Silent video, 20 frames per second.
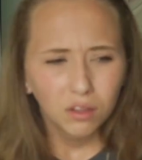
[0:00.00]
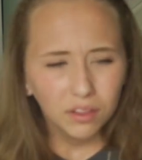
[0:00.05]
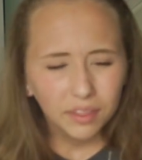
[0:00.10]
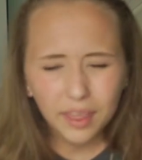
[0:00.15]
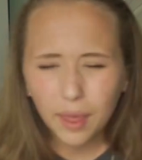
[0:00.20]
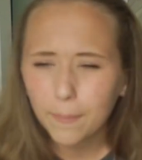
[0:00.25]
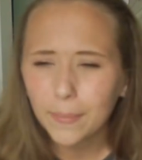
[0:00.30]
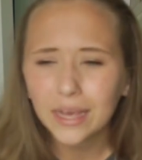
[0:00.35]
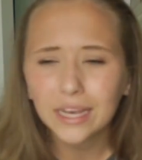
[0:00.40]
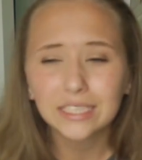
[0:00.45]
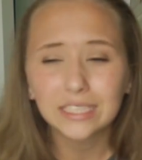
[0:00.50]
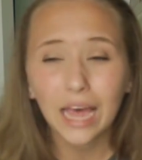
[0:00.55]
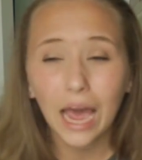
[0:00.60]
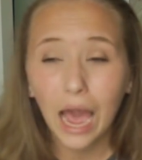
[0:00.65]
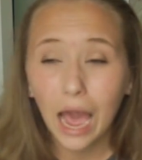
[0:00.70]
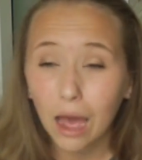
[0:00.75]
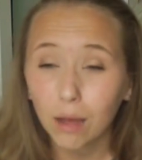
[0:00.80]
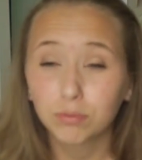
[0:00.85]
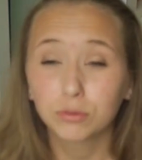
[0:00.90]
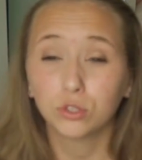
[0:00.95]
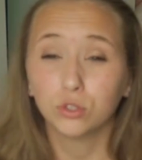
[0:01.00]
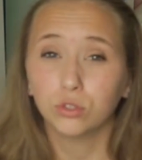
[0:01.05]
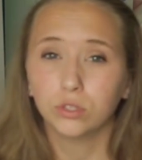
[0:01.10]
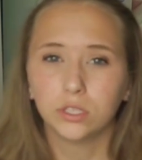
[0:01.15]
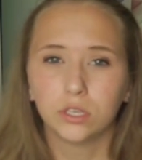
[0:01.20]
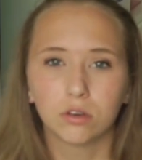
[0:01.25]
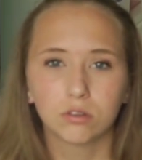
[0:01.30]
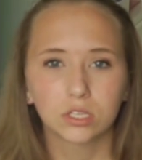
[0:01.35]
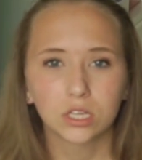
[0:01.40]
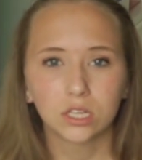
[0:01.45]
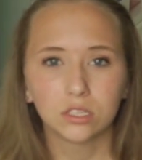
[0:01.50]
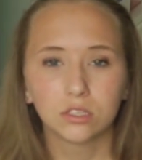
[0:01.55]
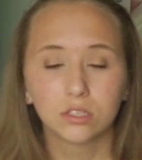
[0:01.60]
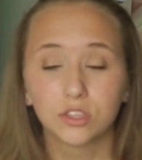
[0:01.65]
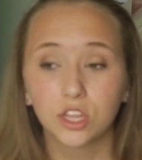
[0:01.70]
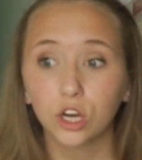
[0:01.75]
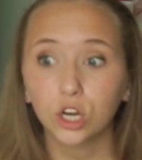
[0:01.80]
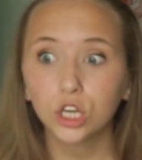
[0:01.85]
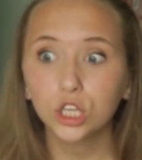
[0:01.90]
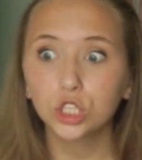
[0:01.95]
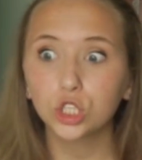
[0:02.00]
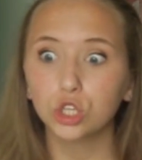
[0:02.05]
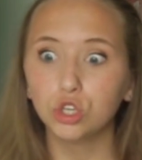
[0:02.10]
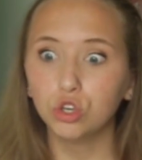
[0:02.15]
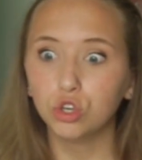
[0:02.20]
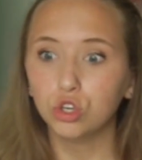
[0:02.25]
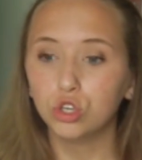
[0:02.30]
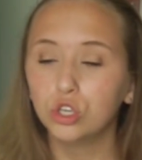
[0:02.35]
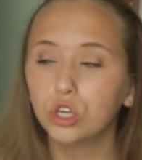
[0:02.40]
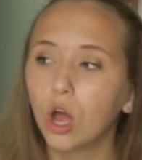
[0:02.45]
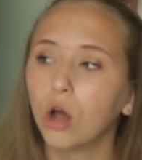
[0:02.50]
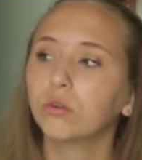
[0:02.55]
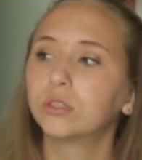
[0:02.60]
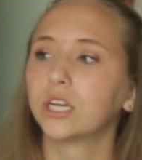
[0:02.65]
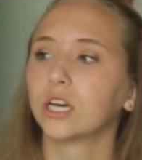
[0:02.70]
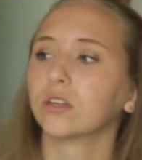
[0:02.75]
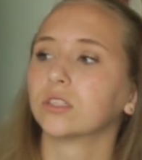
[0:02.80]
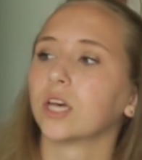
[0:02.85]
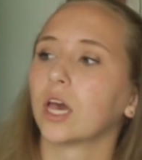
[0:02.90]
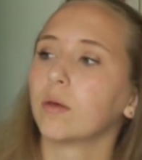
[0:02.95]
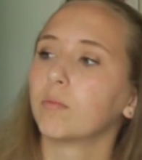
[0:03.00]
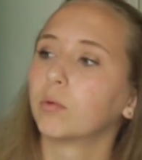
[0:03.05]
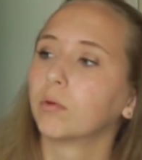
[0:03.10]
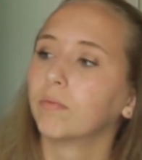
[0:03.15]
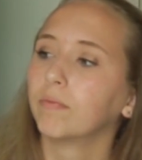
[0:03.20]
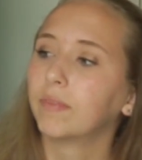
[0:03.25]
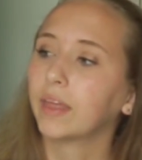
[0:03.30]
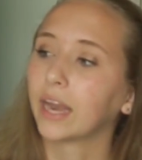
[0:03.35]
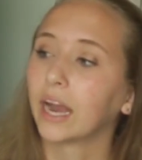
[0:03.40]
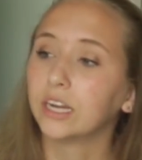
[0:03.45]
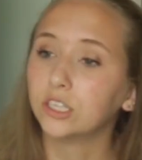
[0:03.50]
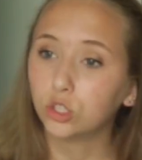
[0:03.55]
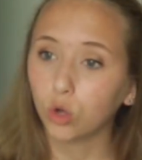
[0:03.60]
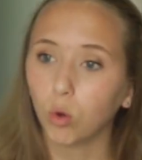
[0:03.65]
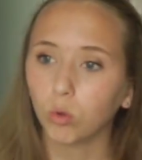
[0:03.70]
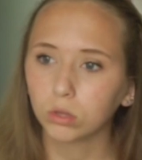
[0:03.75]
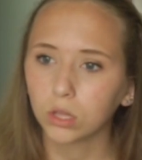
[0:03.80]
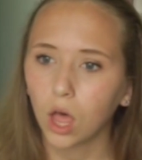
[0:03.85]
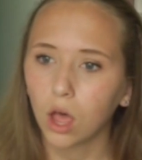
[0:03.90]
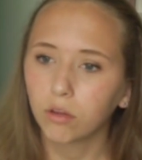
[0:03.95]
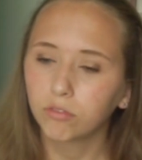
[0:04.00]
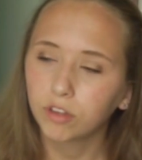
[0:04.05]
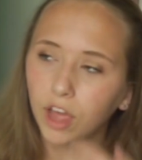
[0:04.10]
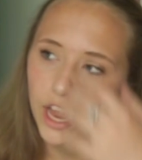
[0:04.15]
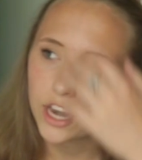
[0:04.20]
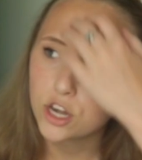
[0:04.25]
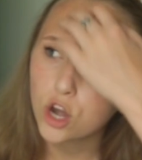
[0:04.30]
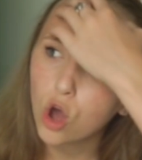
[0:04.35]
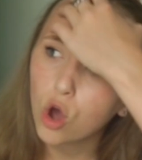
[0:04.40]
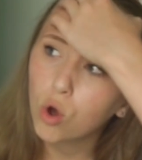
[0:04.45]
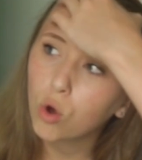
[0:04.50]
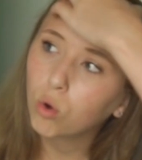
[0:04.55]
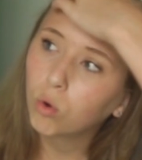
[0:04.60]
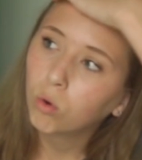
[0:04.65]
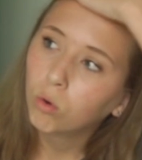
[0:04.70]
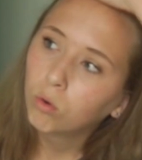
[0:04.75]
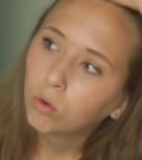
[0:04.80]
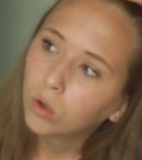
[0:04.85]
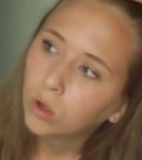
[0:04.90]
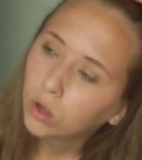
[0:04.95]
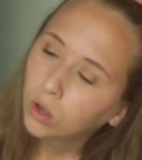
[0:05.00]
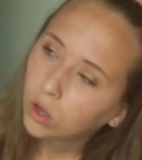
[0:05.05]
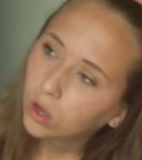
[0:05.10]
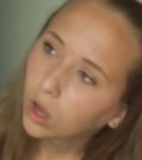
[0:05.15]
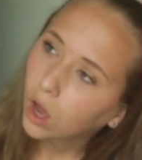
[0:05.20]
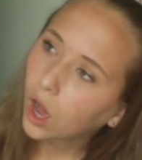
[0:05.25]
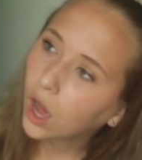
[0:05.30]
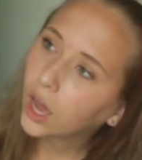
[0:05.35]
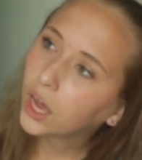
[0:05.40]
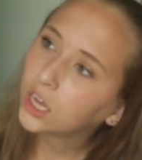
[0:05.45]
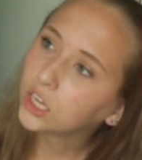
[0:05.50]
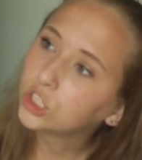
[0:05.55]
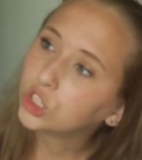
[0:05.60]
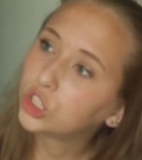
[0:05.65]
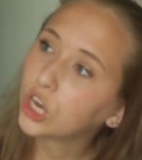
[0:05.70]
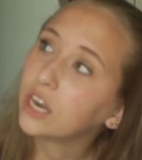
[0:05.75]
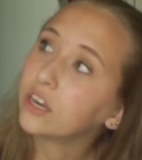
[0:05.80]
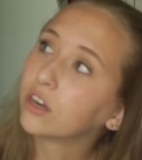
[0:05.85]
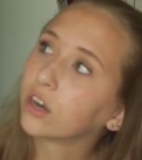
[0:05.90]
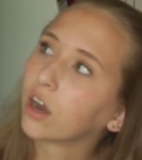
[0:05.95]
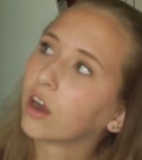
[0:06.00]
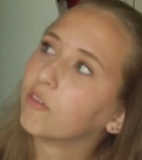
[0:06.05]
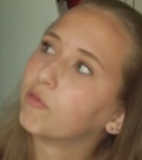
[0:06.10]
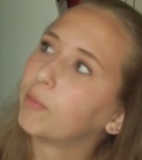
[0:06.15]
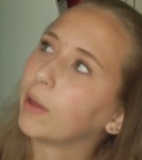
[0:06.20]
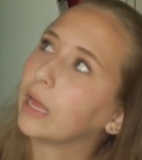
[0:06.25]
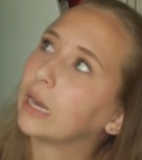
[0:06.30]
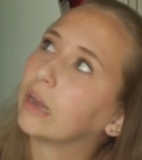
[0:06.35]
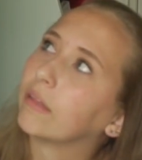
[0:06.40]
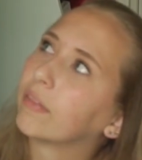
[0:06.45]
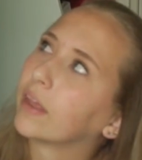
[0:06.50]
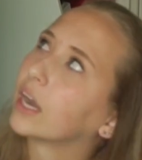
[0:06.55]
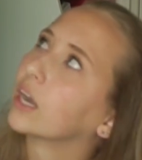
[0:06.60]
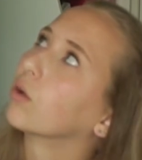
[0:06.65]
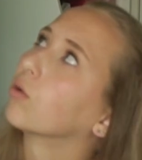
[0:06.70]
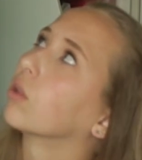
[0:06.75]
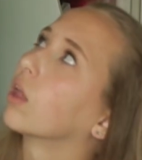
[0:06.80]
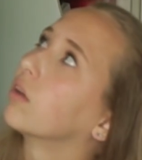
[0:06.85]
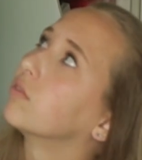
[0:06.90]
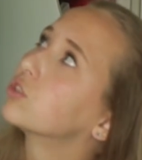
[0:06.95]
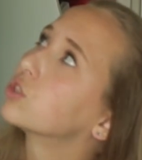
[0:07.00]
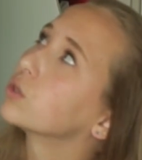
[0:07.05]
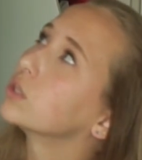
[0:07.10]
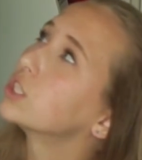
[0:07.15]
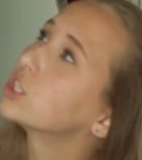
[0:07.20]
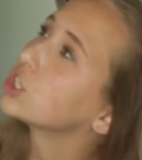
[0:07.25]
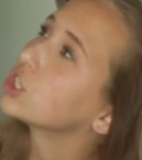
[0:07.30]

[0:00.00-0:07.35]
That makes absolutely no sense. There is no tail type that I don't love, and no gender of betta that I don't love, so it